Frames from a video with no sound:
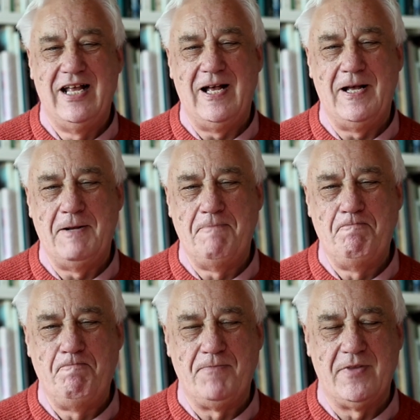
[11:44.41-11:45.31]

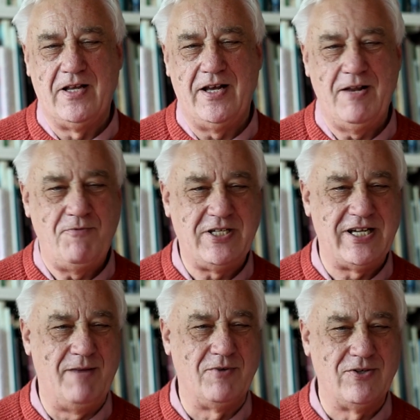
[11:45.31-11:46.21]
And every
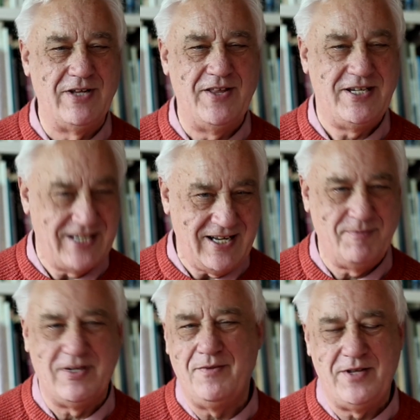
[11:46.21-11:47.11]
time, and
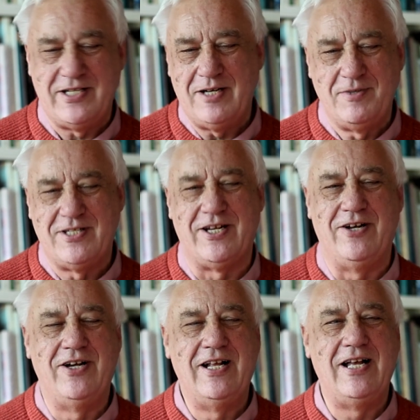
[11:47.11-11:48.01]
they tell me
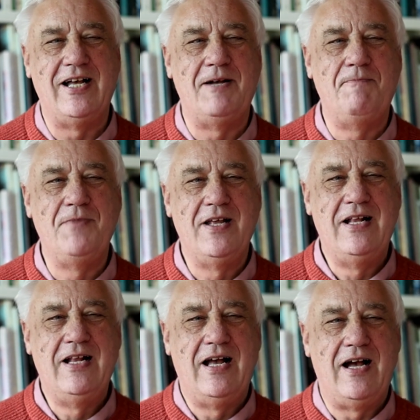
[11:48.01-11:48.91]
so, I'm
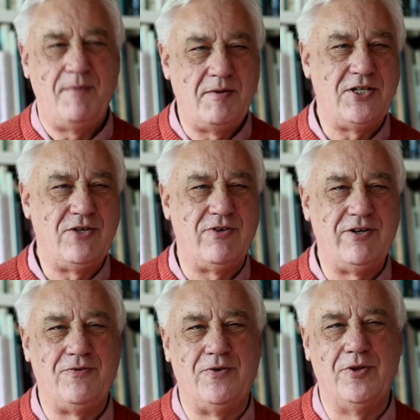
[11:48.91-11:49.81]
absolutely
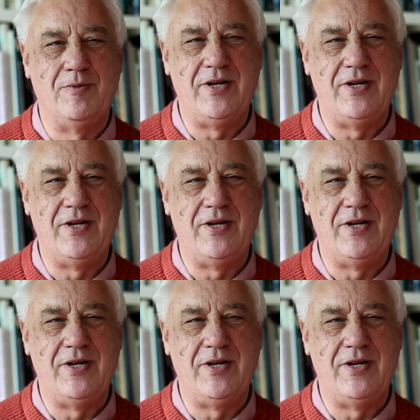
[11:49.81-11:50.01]
thrilled for them.